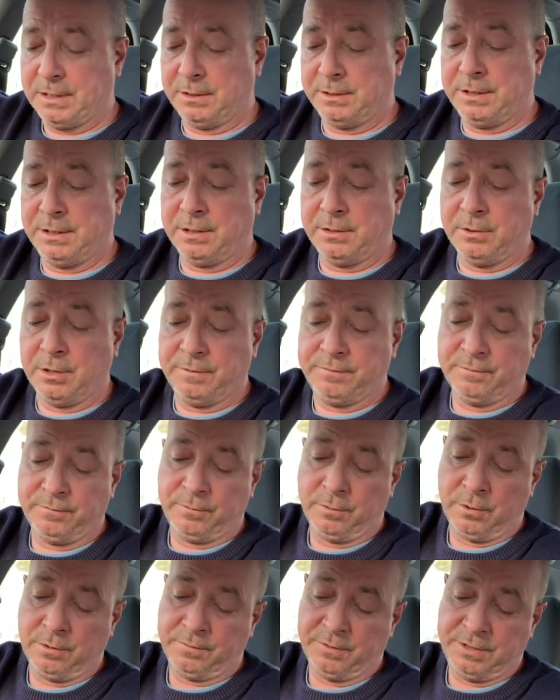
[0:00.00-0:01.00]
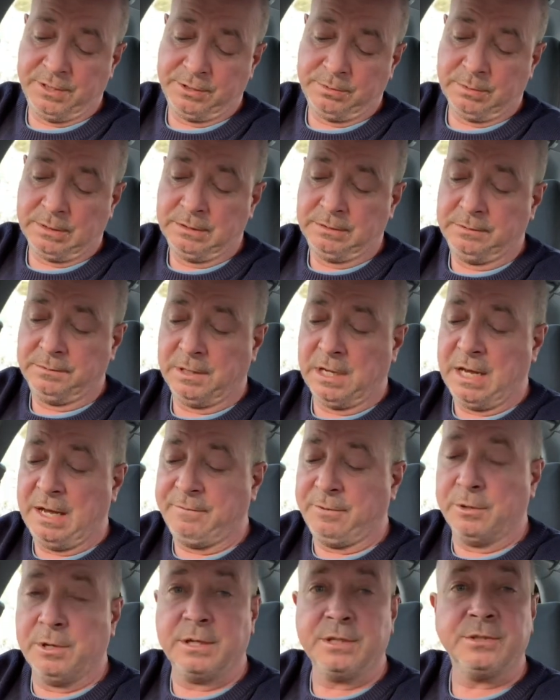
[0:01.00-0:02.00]
I need a knife and fork for this one. I
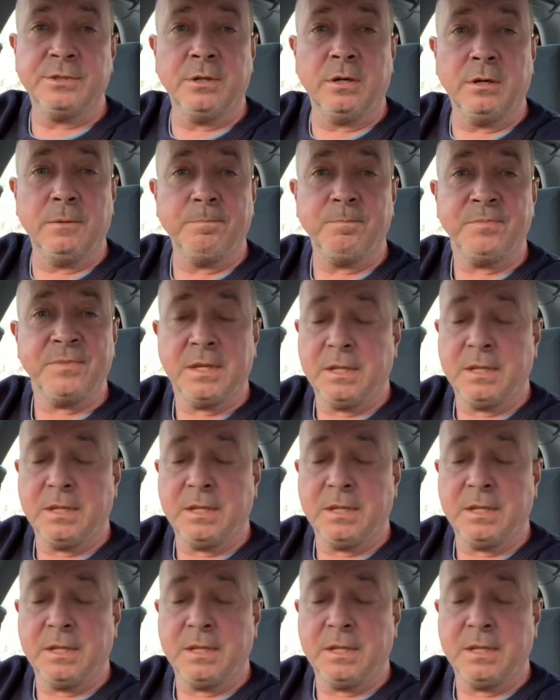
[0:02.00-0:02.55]
have heard it's not